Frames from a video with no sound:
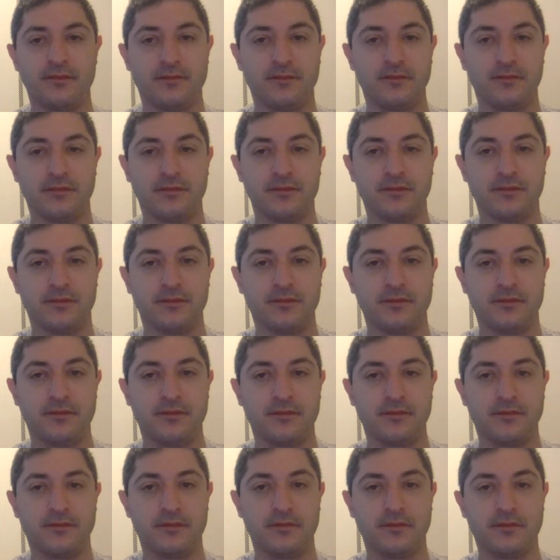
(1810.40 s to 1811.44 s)

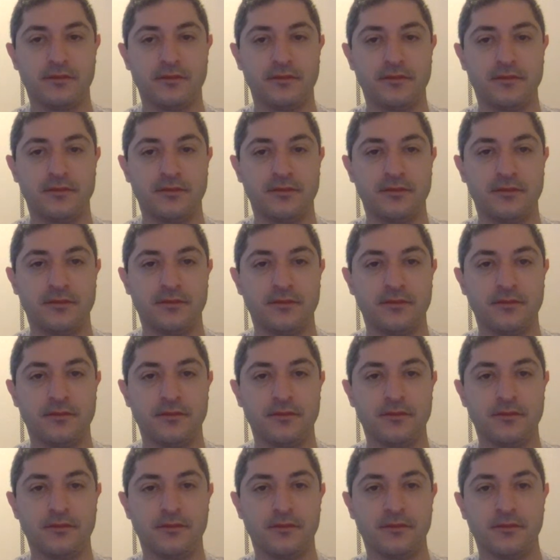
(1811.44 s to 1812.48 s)

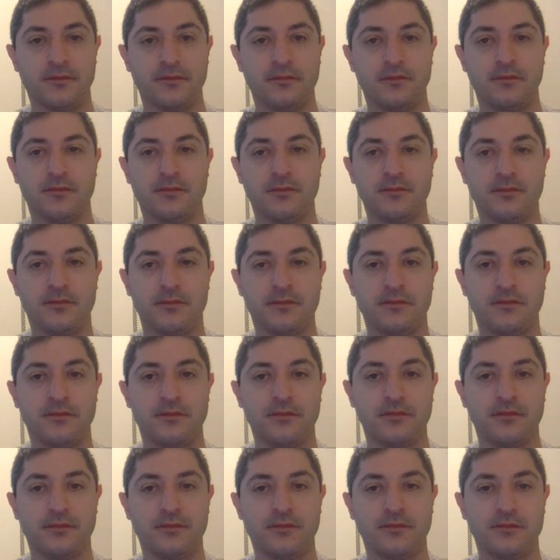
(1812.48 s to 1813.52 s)

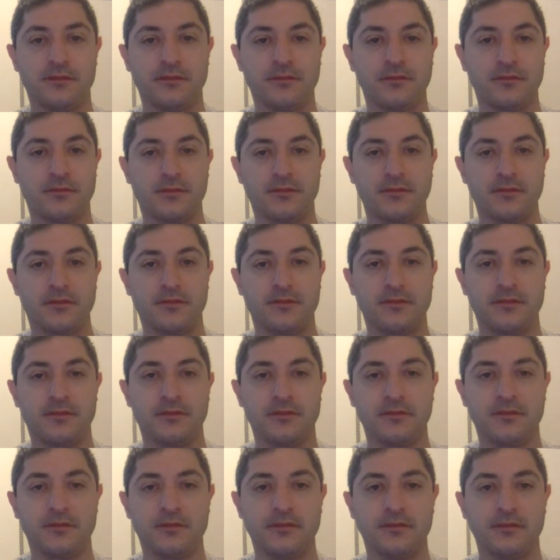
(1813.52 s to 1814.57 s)

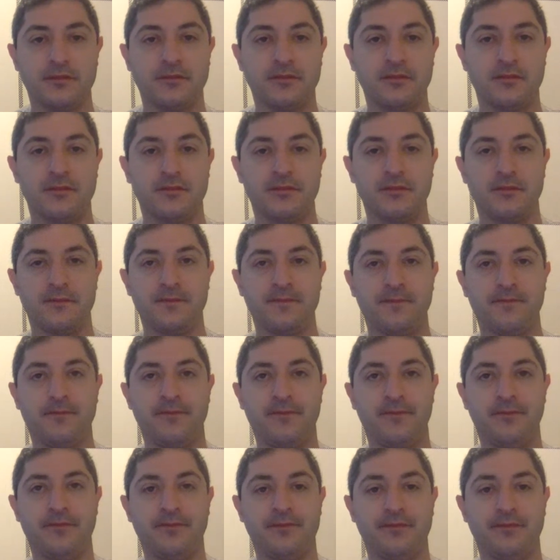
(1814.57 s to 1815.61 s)

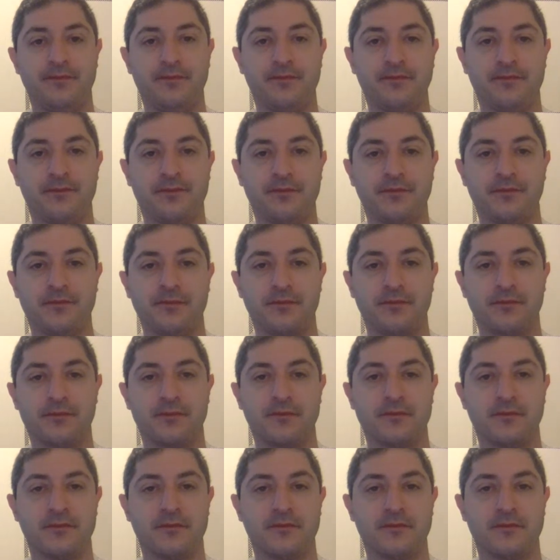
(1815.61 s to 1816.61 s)
(not speaking)